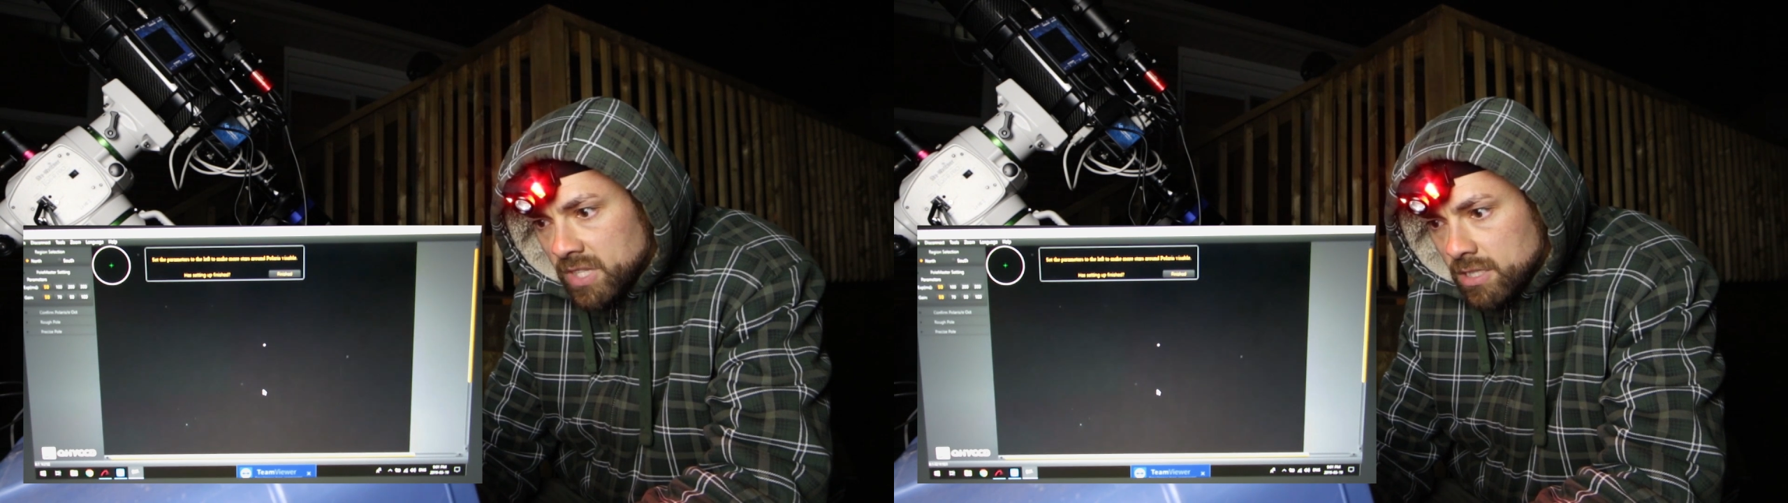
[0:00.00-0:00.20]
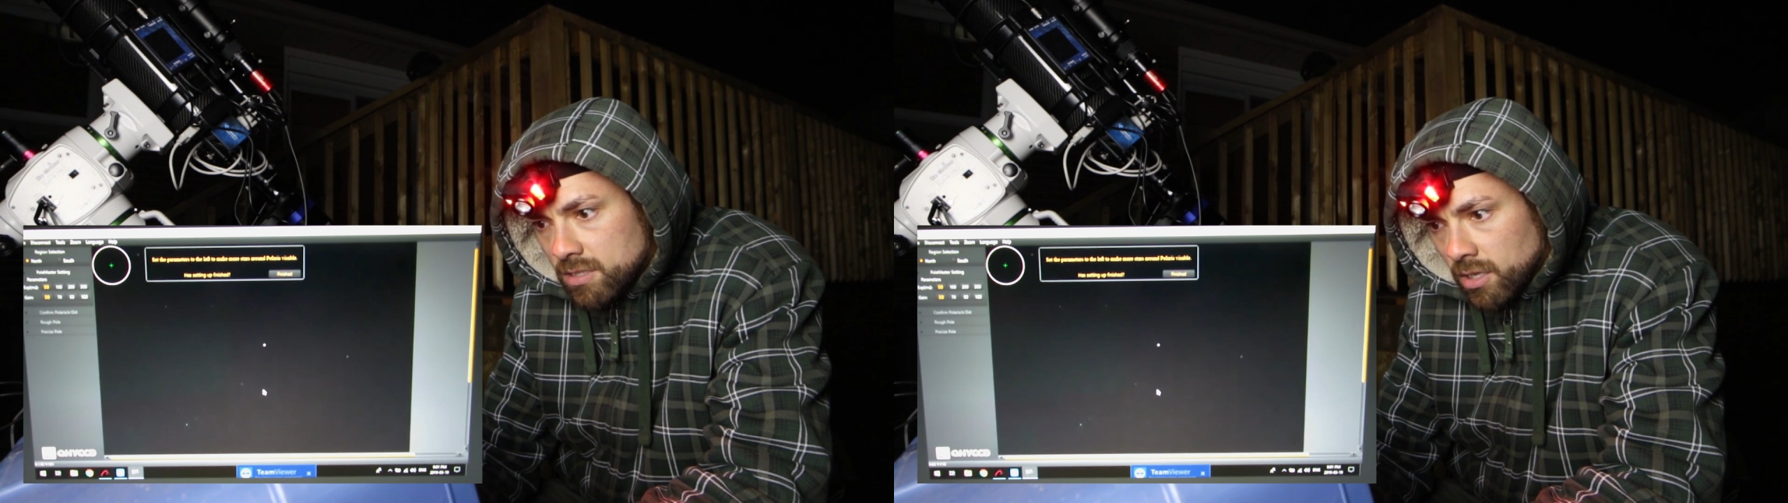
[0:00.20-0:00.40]

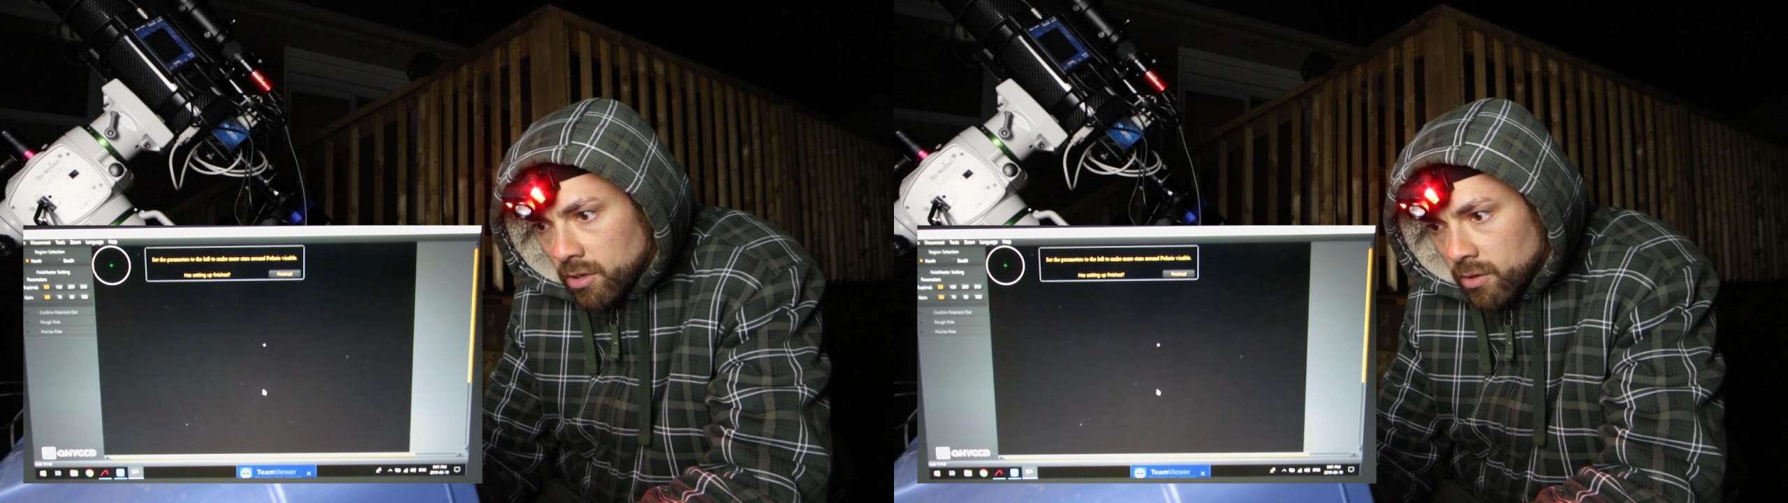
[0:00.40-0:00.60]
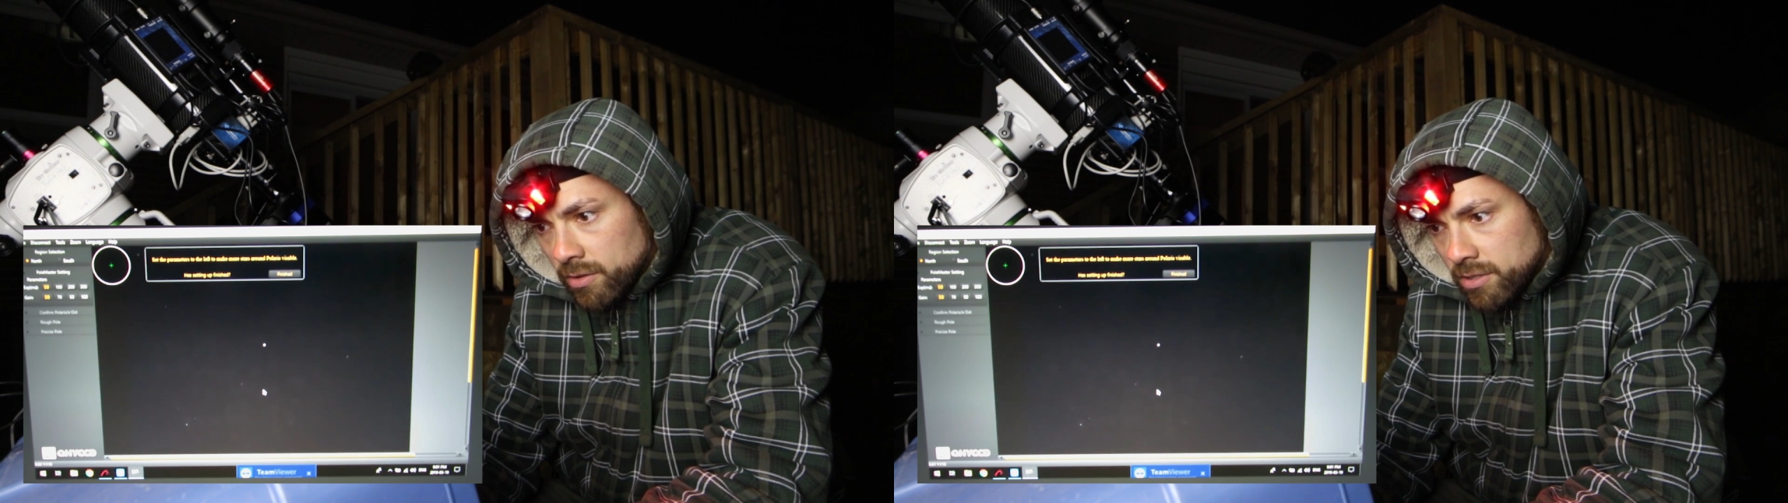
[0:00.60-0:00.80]

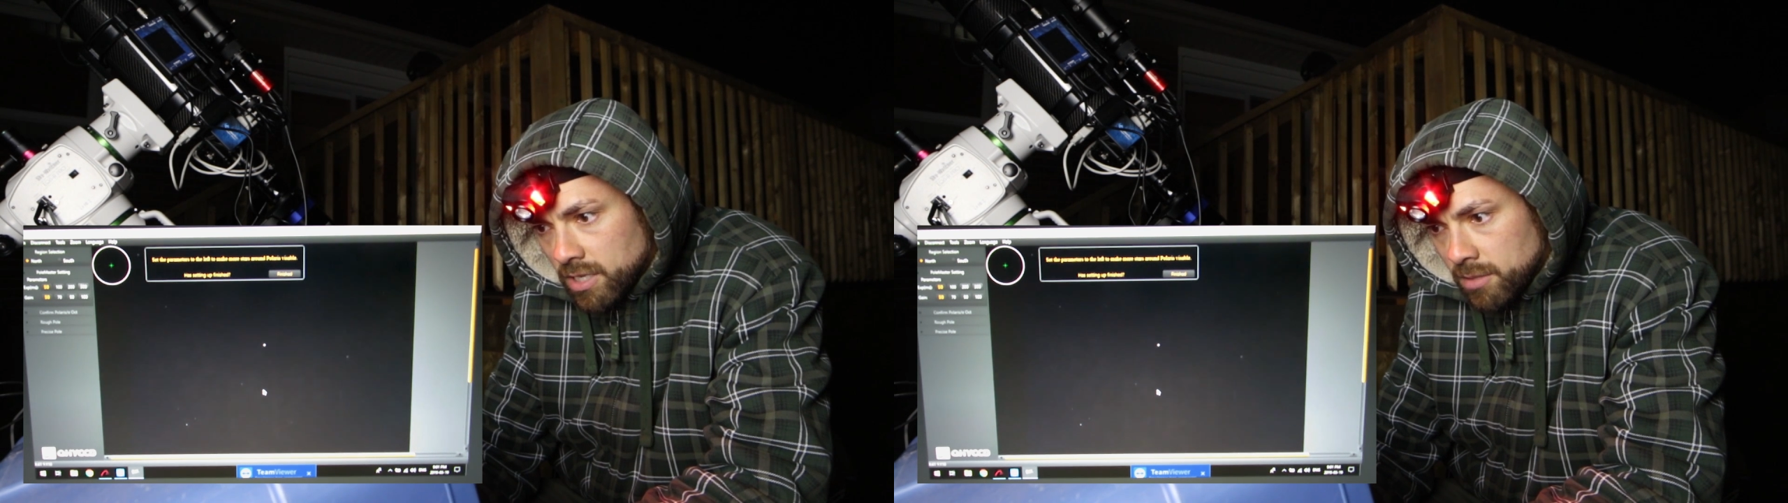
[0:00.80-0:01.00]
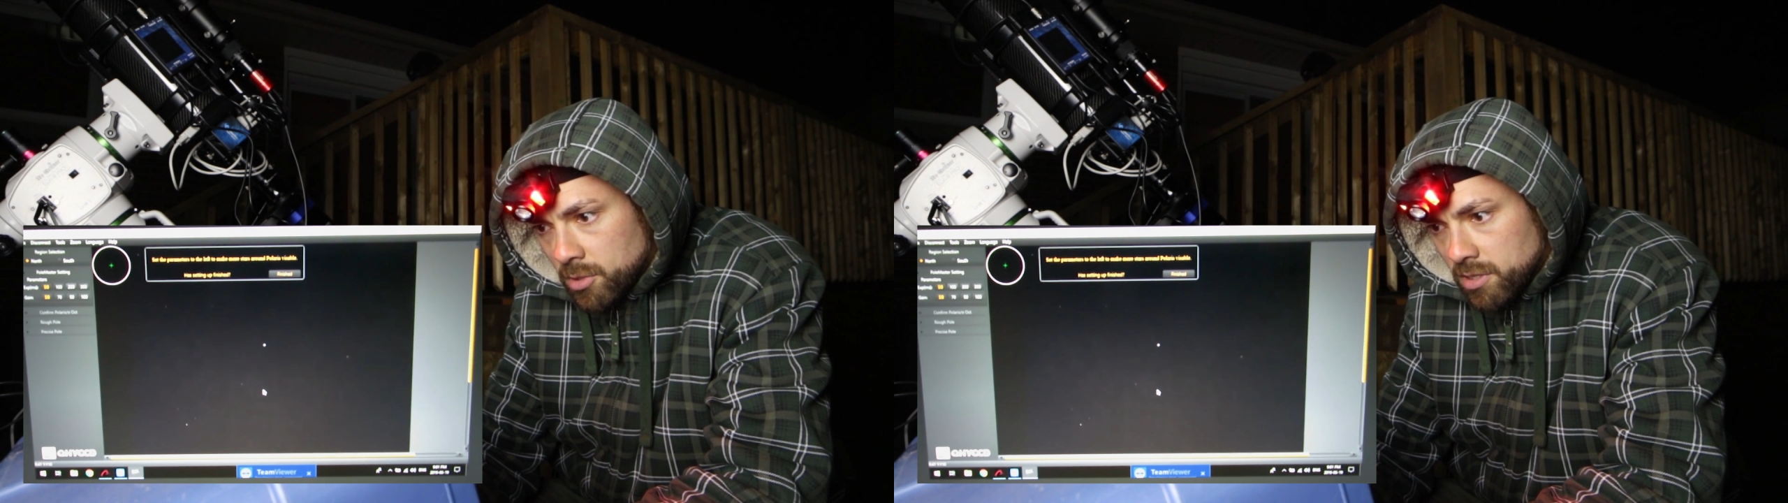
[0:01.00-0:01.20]
So they're
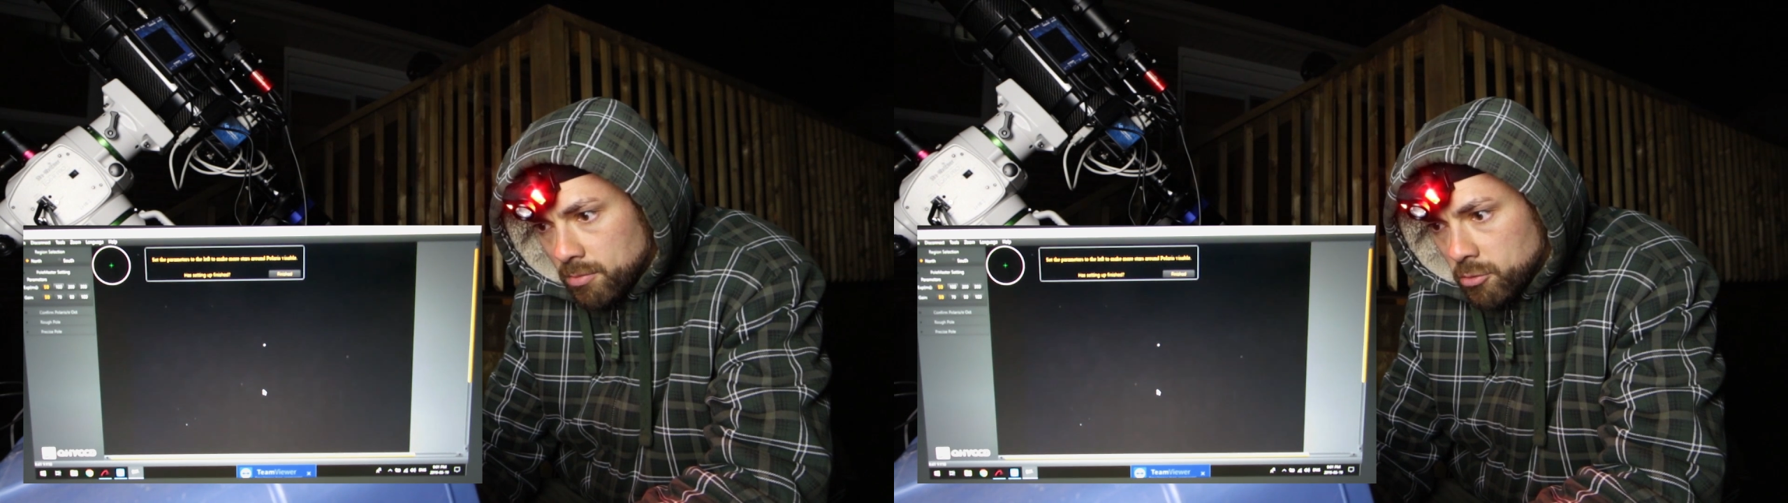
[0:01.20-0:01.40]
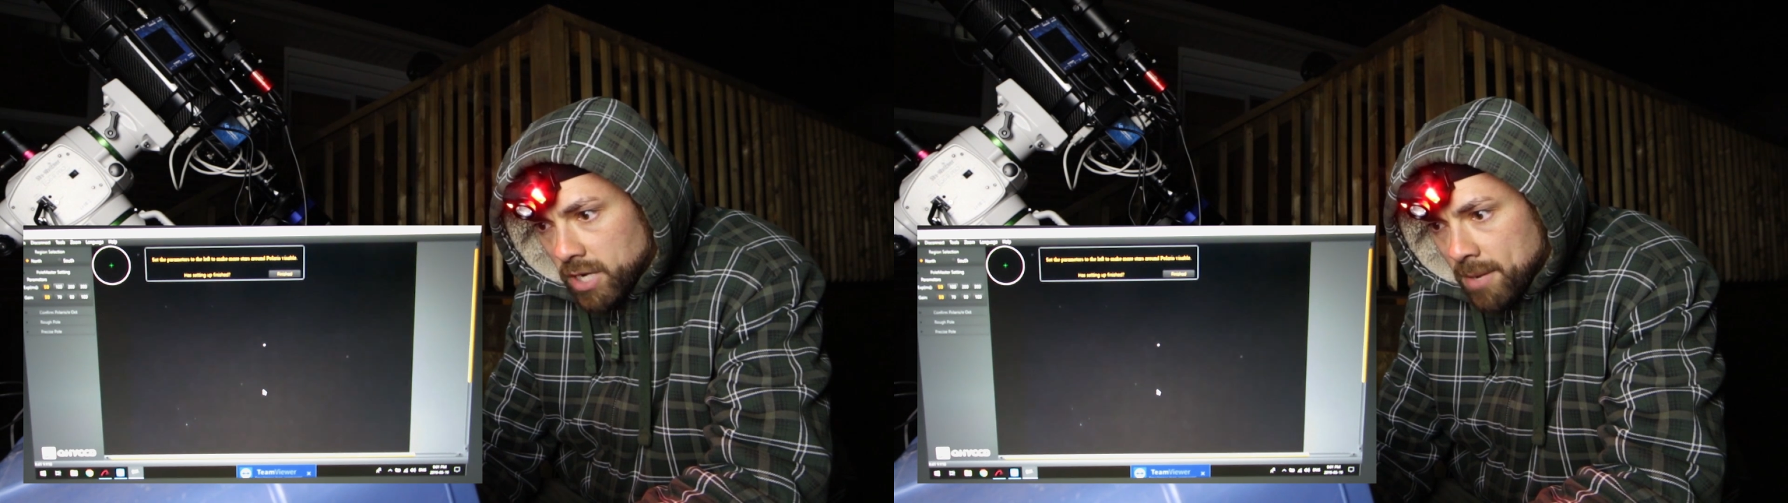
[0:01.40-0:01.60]
talking about the
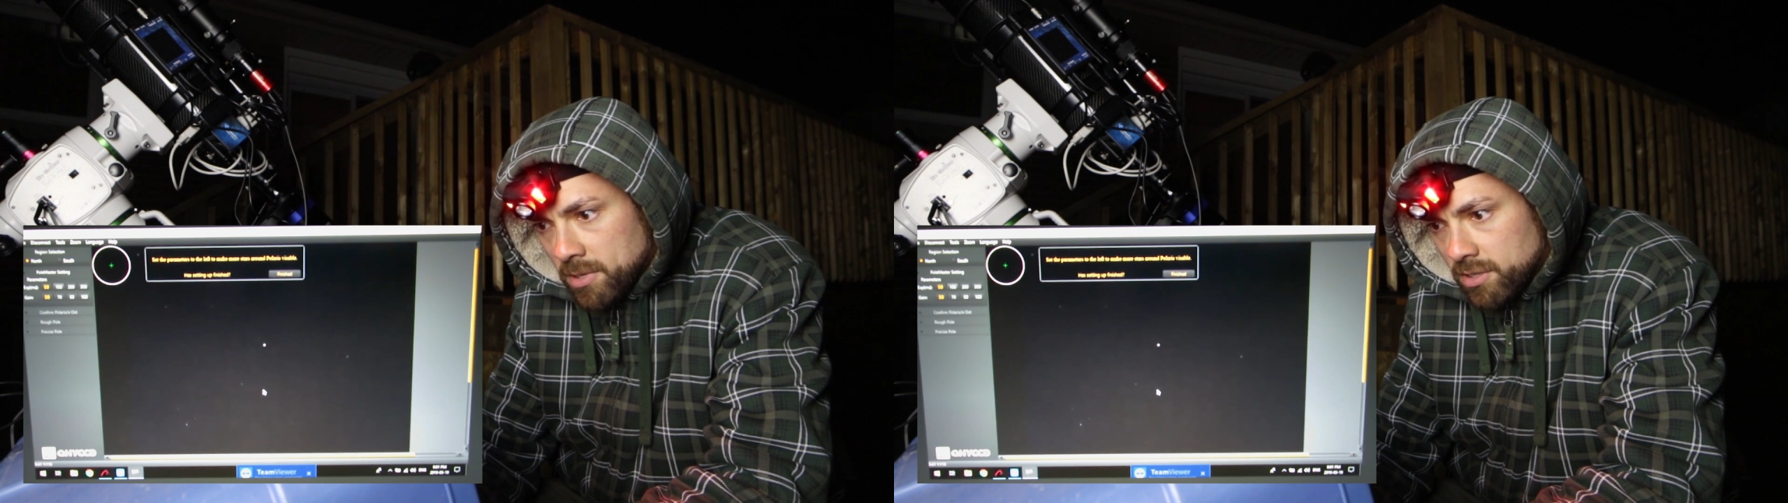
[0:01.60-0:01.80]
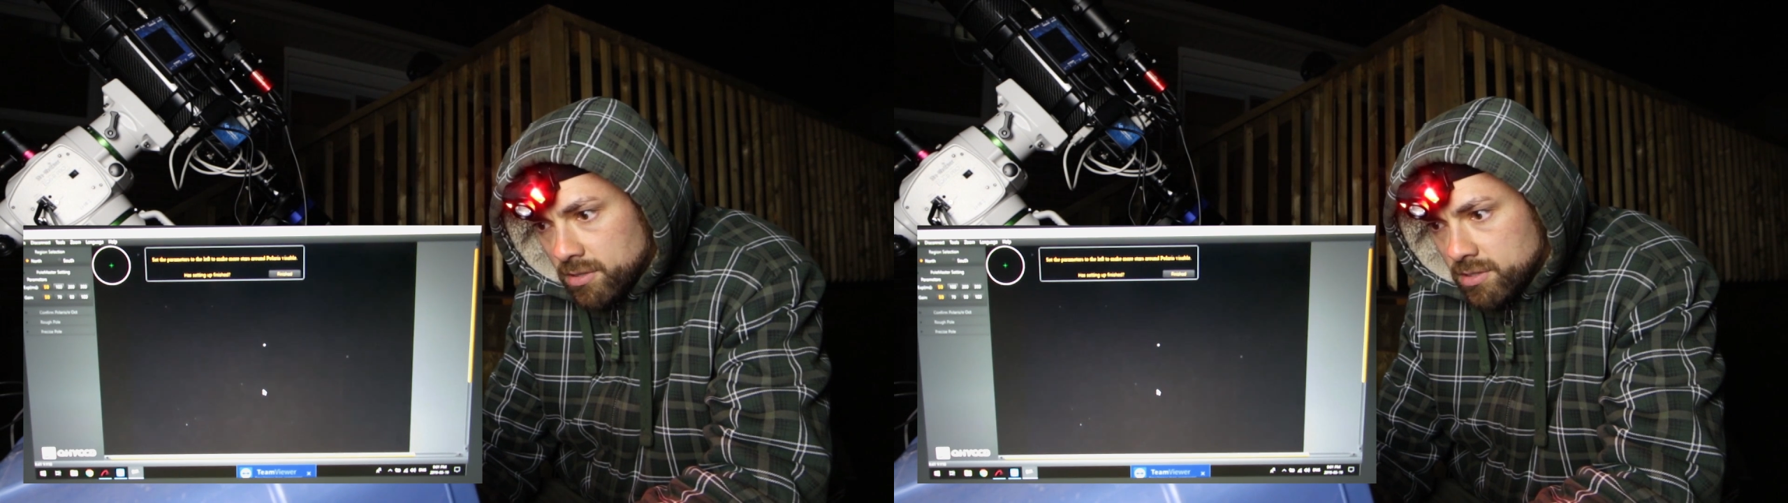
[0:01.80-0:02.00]
parameters,